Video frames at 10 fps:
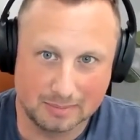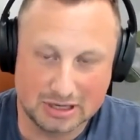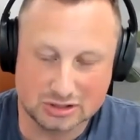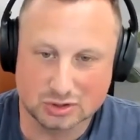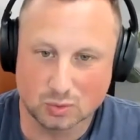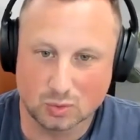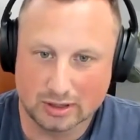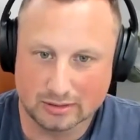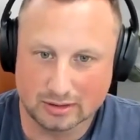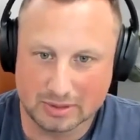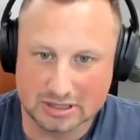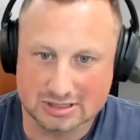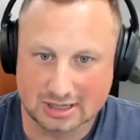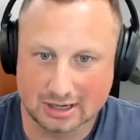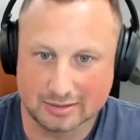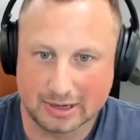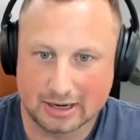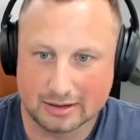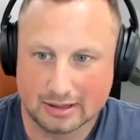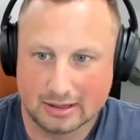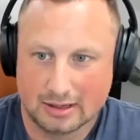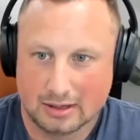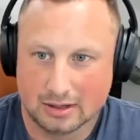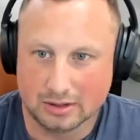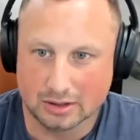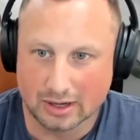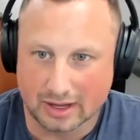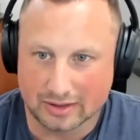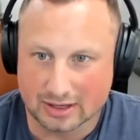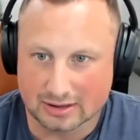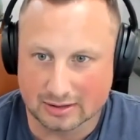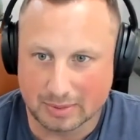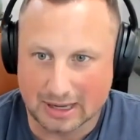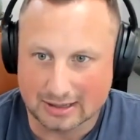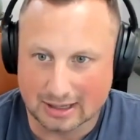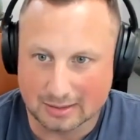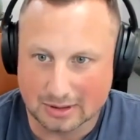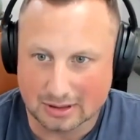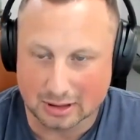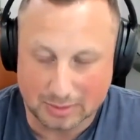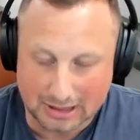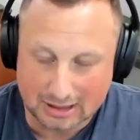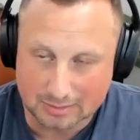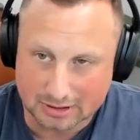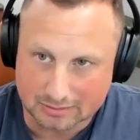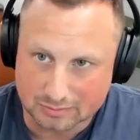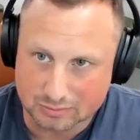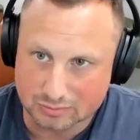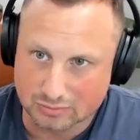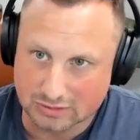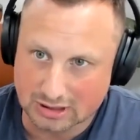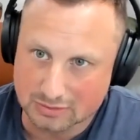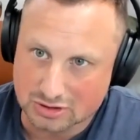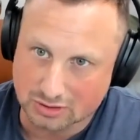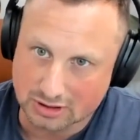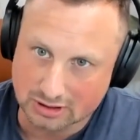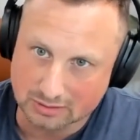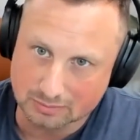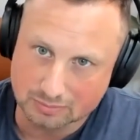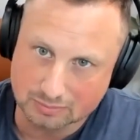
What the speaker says: patients want, the patients care about. I think the pandemic demonstrated